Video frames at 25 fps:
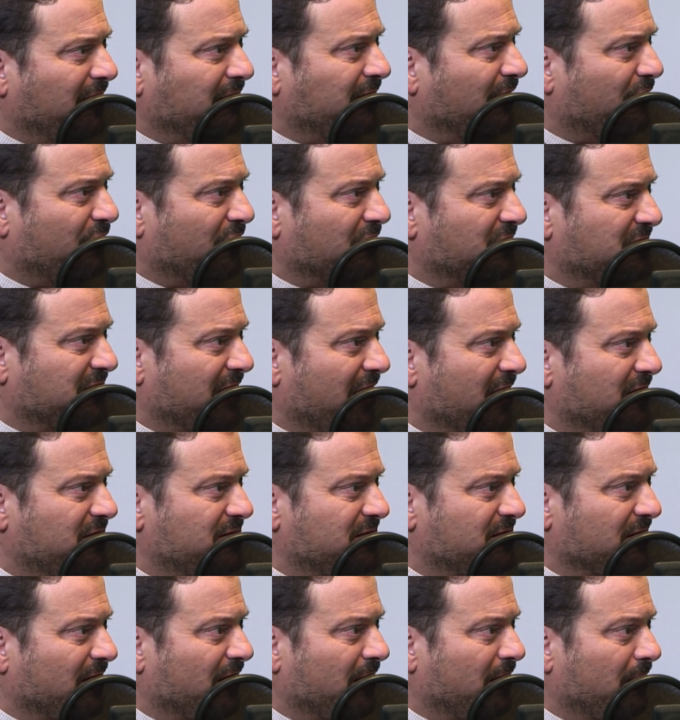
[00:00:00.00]
and different
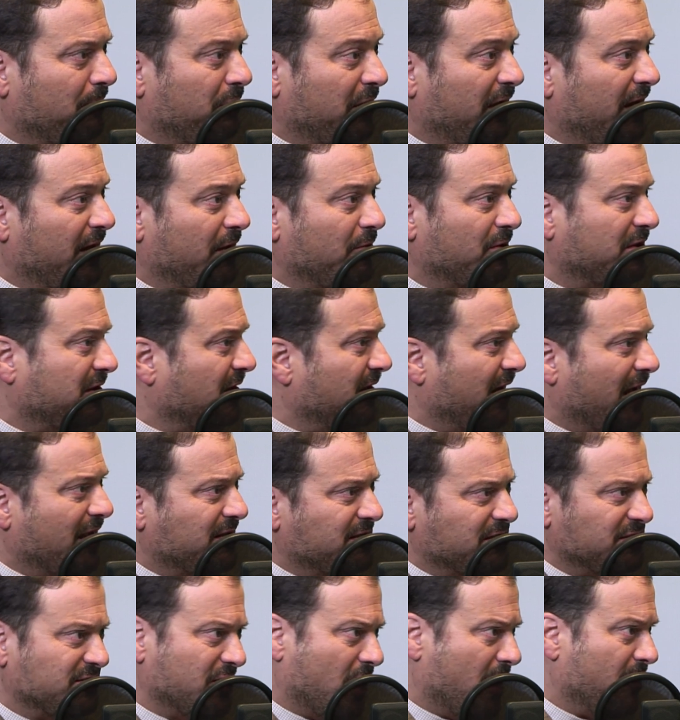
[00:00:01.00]
states playing with the
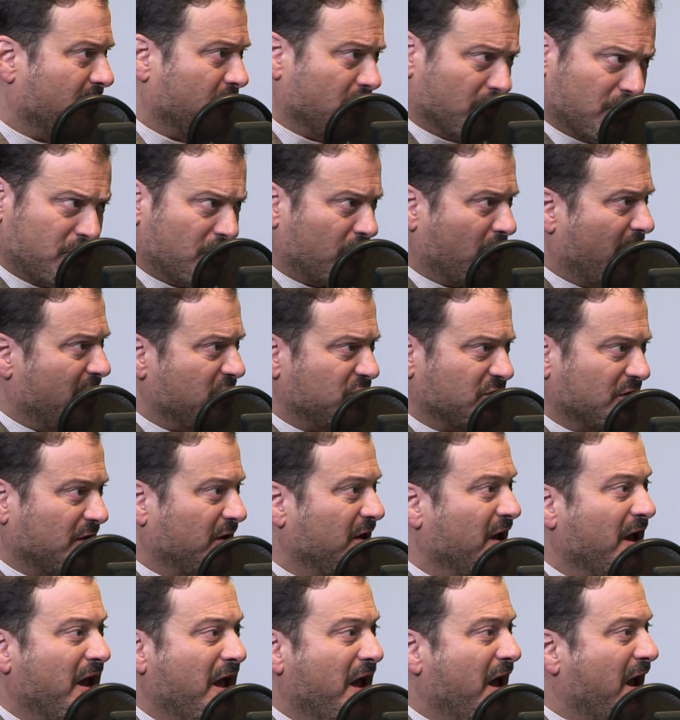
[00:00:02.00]
Nazis. Not Croatia,
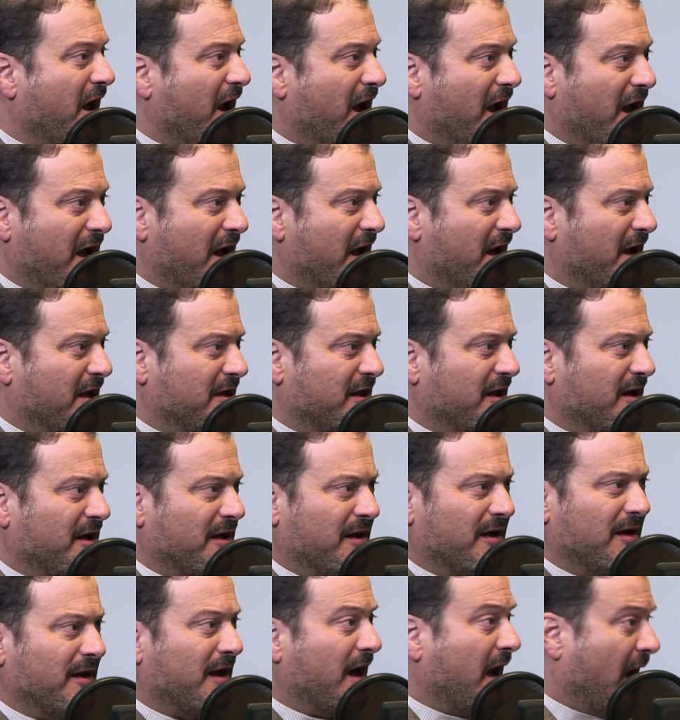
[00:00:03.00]

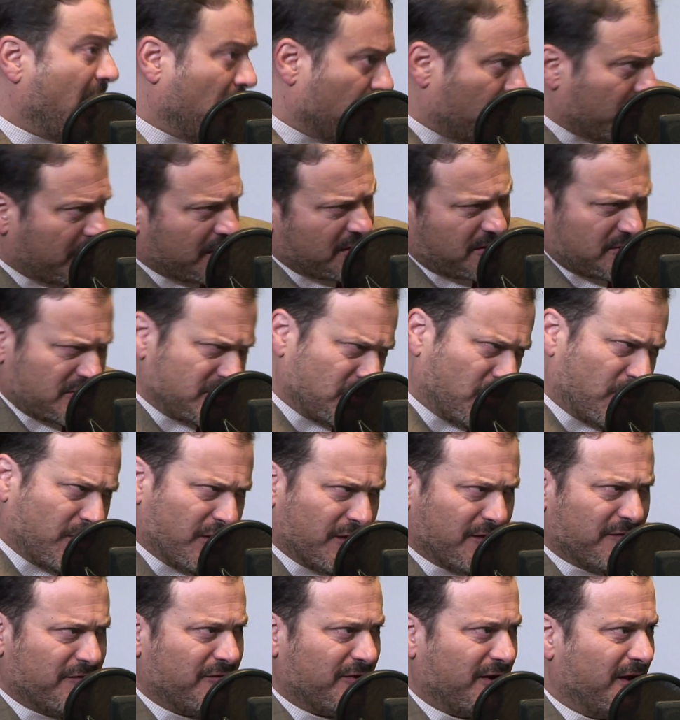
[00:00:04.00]
Hungary, sort
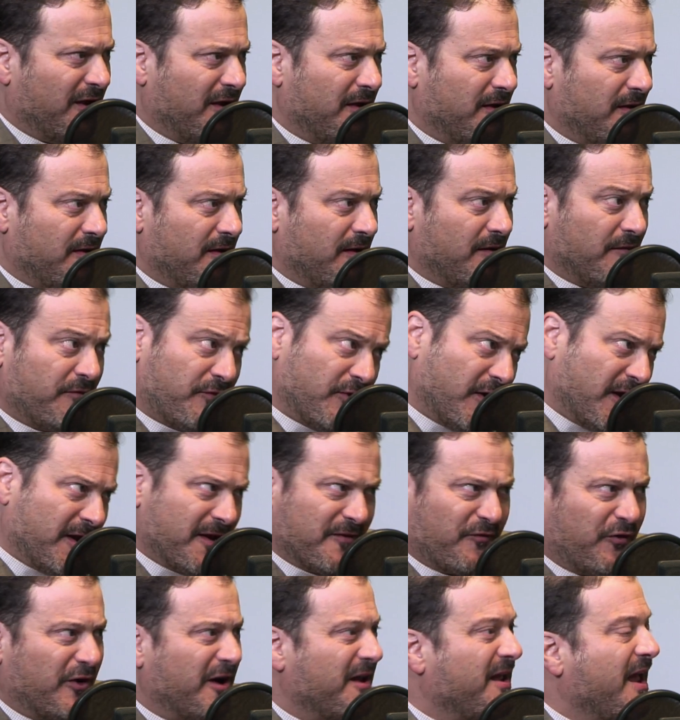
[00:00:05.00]
of.
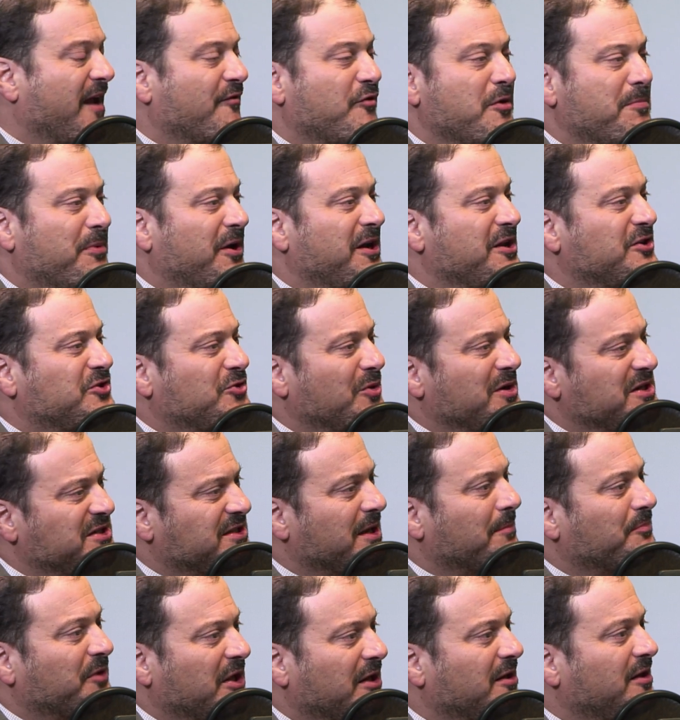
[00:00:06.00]
Everybody's doing
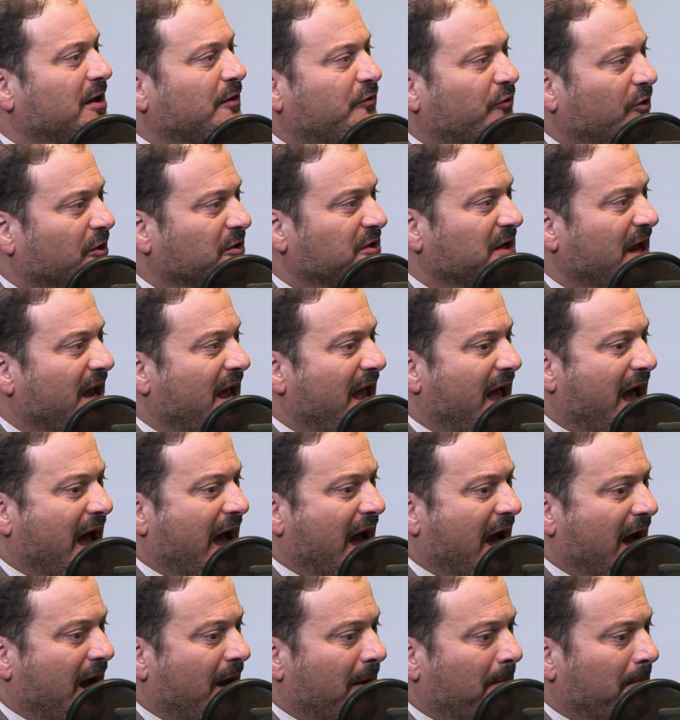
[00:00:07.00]
something different,
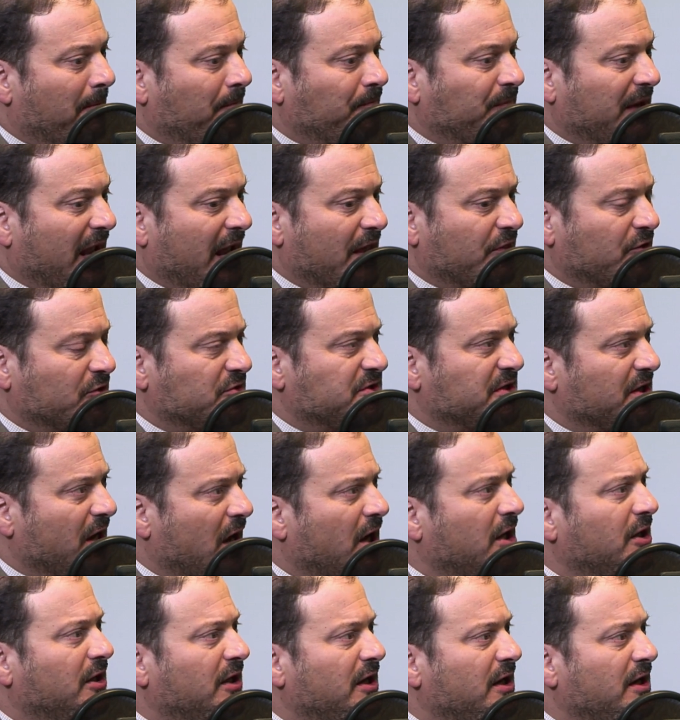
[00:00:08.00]
and there's an
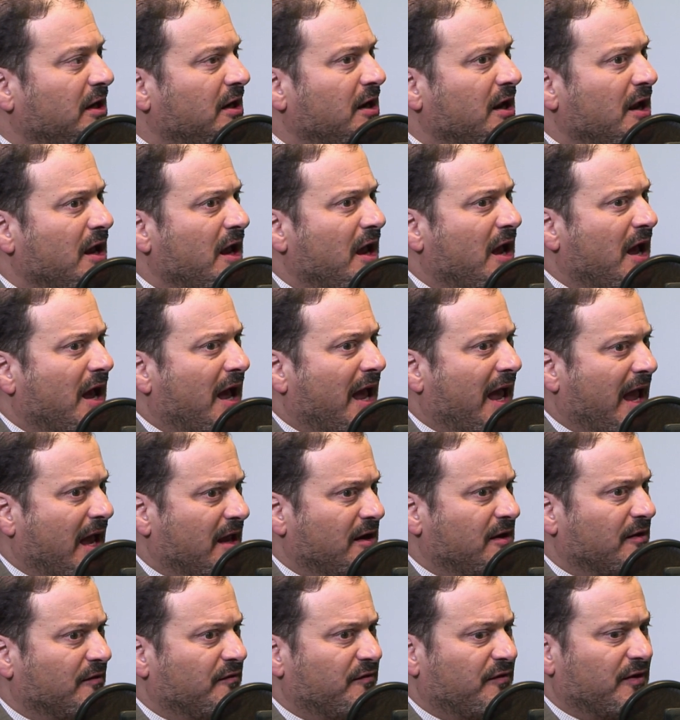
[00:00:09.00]
ugly
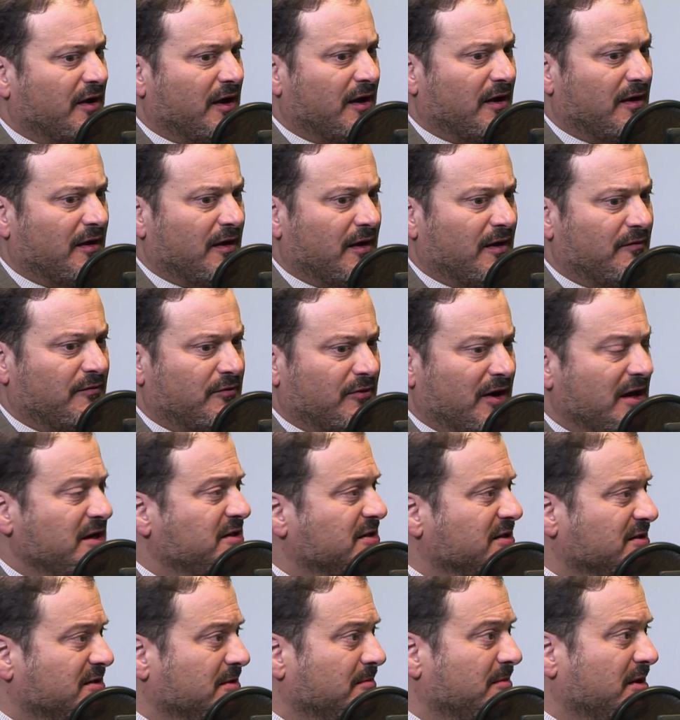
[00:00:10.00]
head of
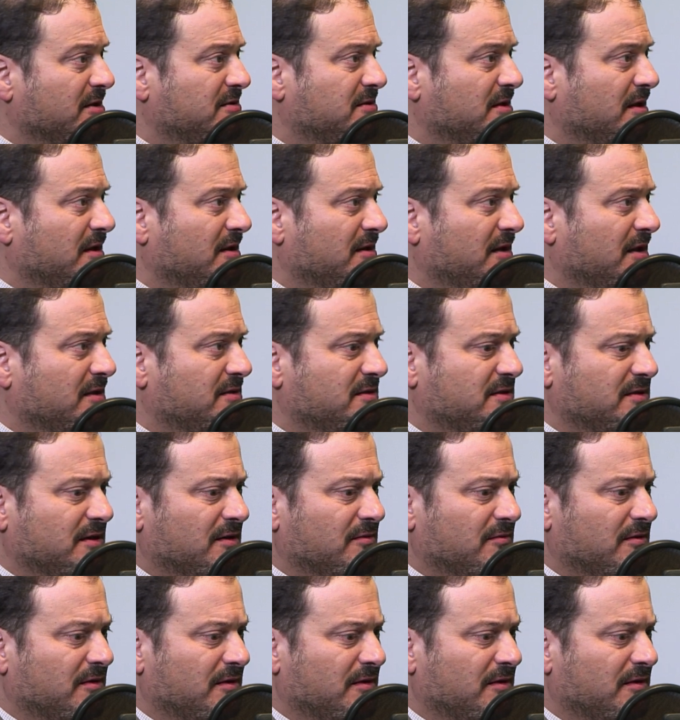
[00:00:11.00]
racism that's